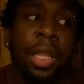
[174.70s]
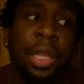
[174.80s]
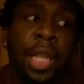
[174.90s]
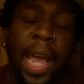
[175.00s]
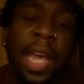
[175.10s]

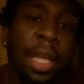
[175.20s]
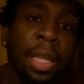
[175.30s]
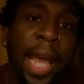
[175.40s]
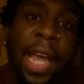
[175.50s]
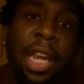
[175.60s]
they
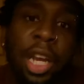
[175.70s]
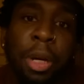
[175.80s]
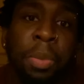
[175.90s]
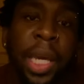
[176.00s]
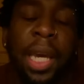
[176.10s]
end
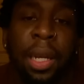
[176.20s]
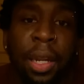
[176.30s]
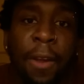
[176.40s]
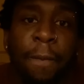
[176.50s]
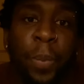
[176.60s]
up getting
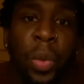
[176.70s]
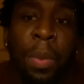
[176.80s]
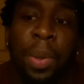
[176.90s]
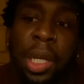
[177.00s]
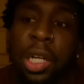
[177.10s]
it.
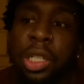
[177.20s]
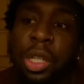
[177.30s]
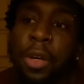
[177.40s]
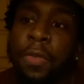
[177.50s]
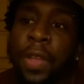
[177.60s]
And because
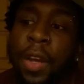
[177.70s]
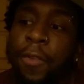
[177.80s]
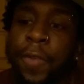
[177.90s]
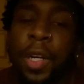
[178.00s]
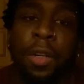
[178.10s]
of their
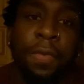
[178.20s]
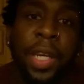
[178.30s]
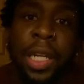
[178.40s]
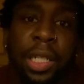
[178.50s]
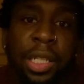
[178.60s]
fear of
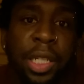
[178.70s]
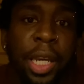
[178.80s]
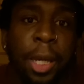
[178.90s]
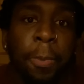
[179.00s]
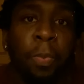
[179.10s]
getting
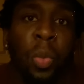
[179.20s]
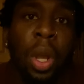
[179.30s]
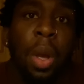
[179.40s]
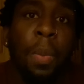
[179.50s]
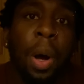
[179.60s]
sick.
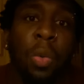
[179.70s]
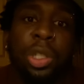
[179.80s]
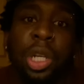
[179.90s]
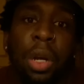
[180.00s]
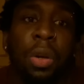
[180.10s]
But I
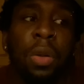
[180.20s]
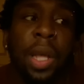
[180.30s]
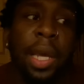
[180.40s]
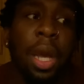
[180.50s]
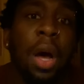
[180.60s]
want y'all to know
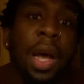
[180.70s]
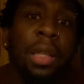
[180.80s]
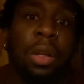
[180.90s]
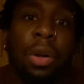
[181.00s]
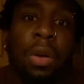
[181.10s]
that y'all
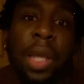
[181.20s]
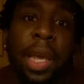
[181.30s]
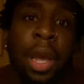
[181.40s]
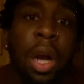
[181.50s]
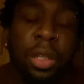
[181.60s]
have to know that
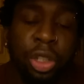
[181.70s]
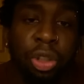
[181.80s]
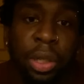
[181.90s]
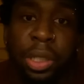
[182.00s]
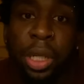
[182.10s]
y'all can trust